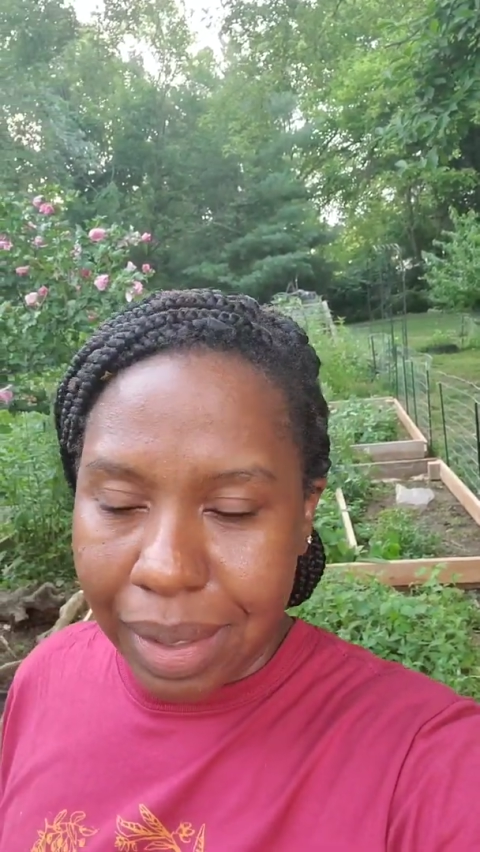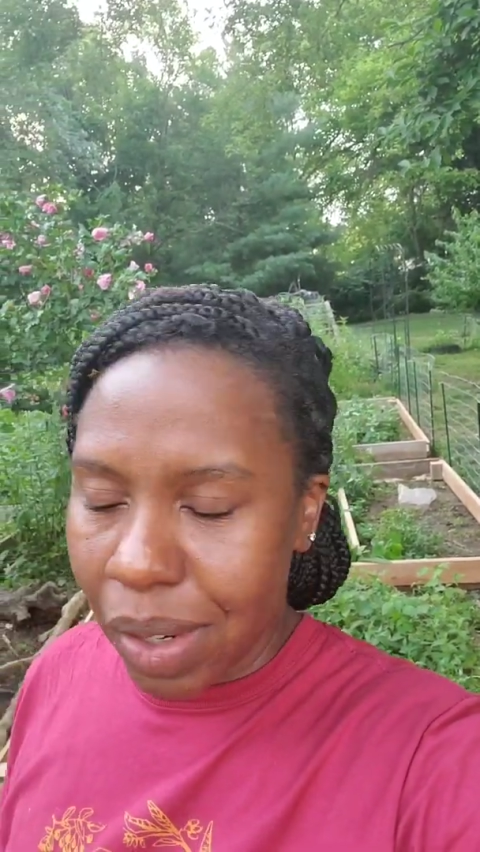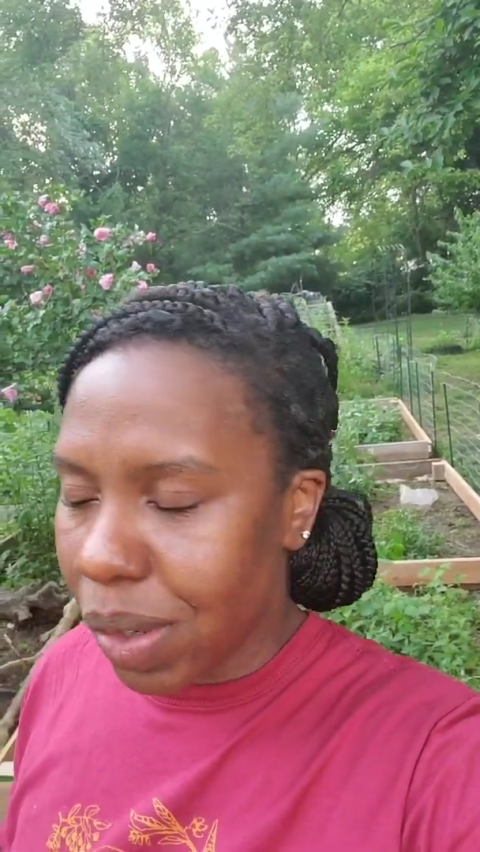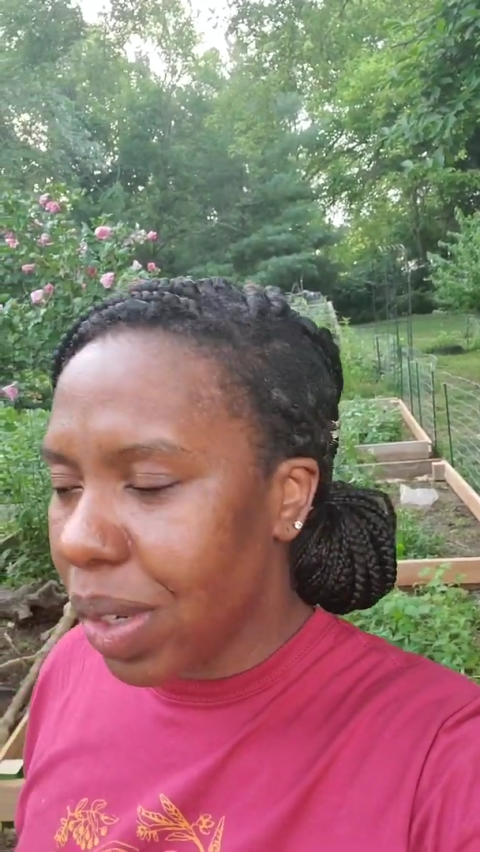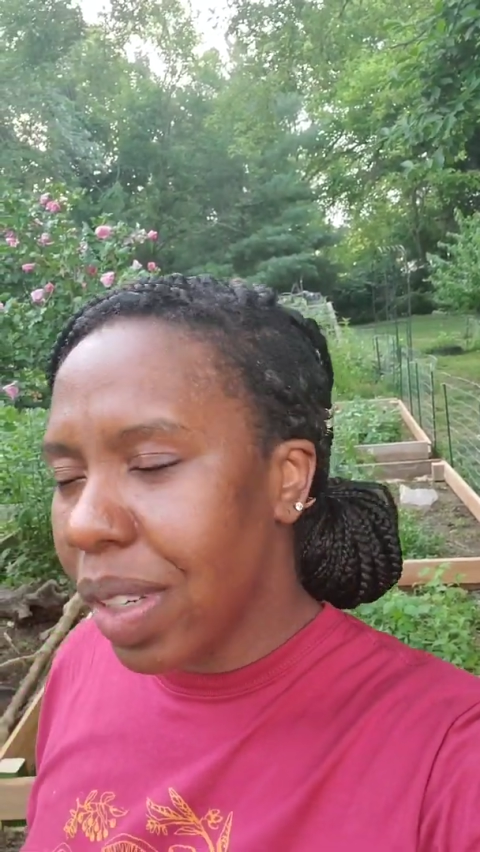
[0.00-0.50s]

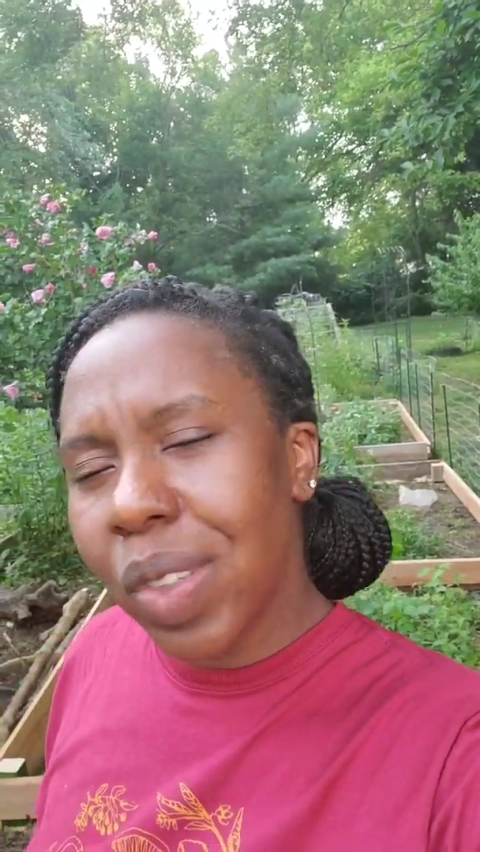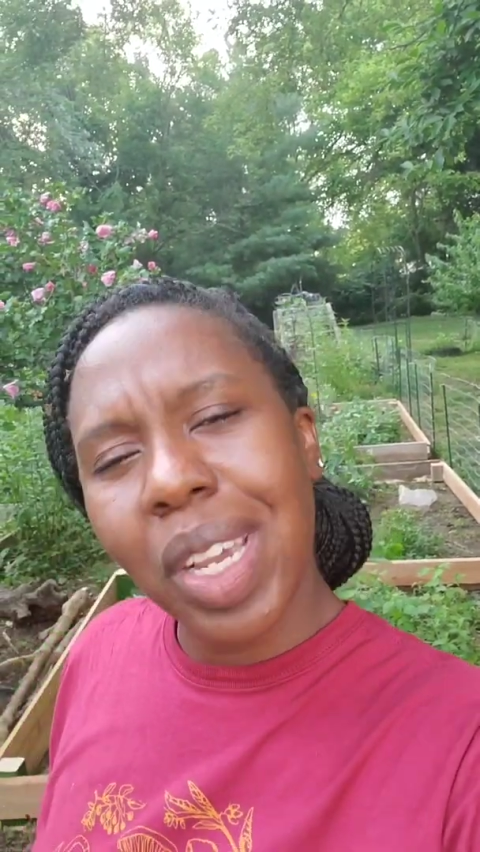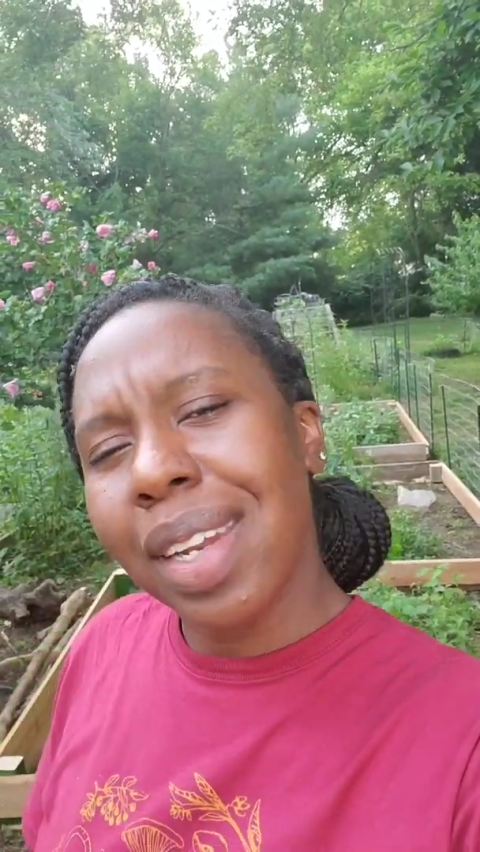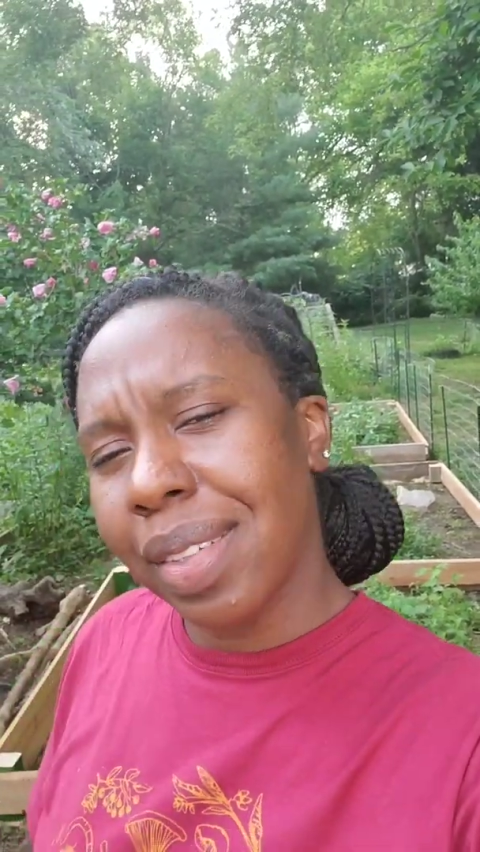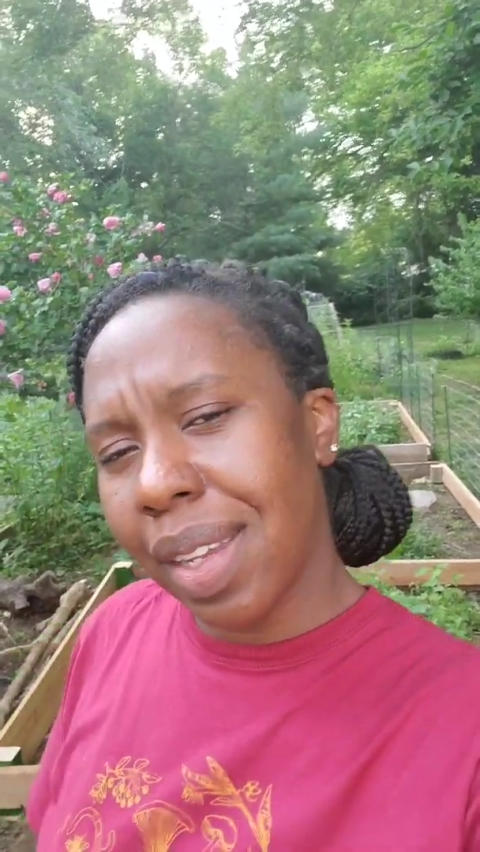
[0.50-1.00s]
So, if you
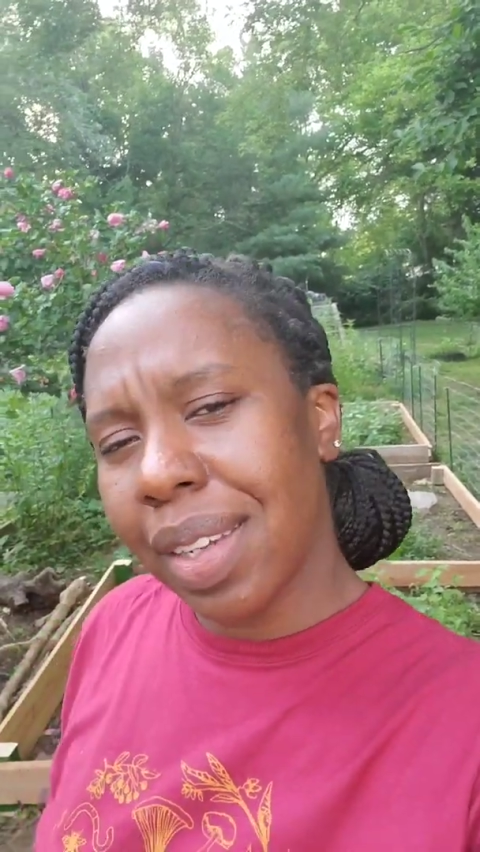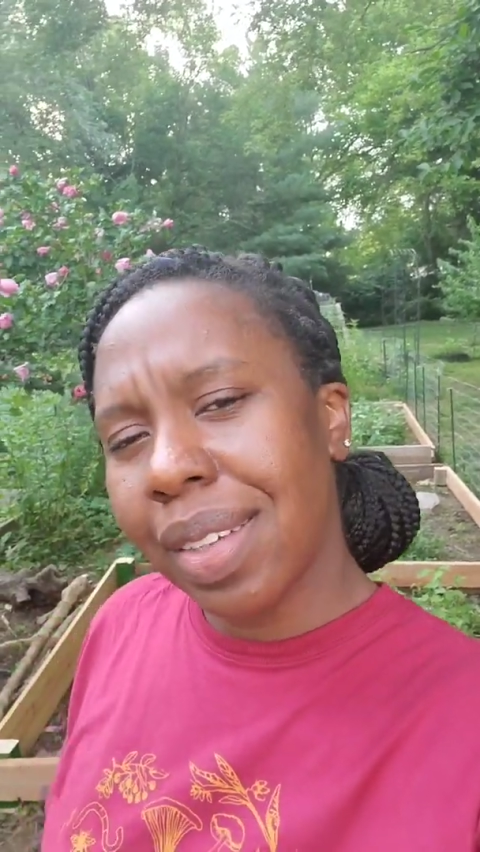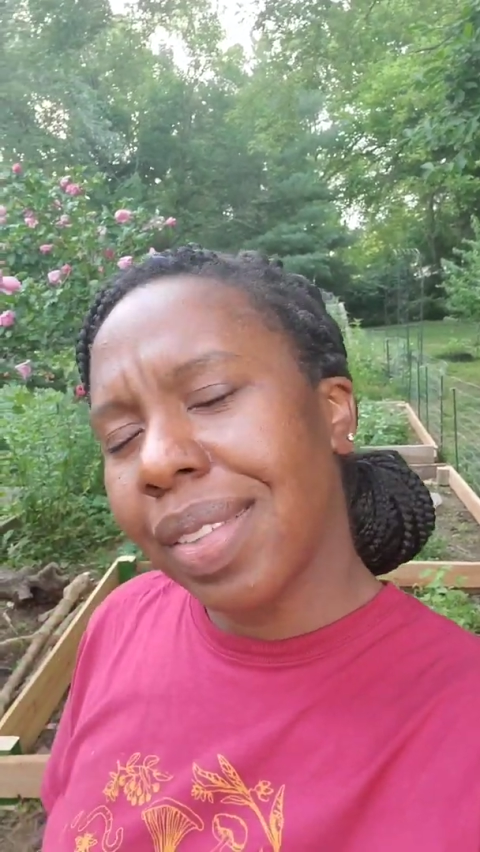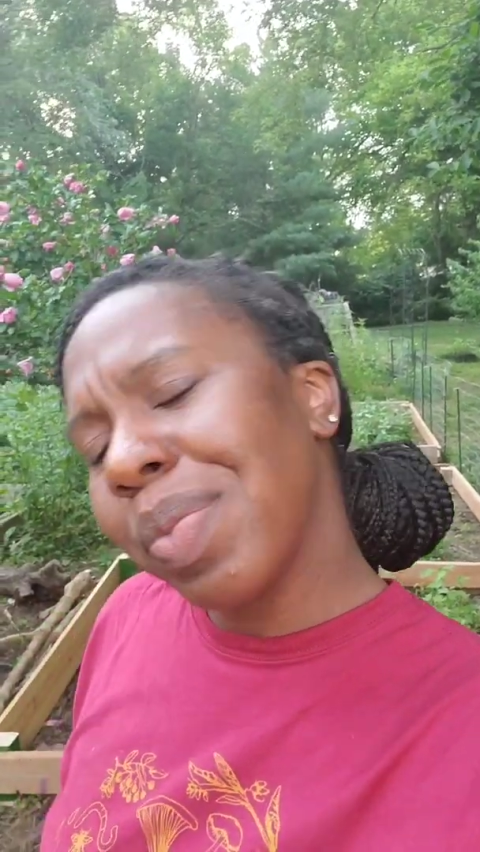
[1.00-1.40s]
got a second,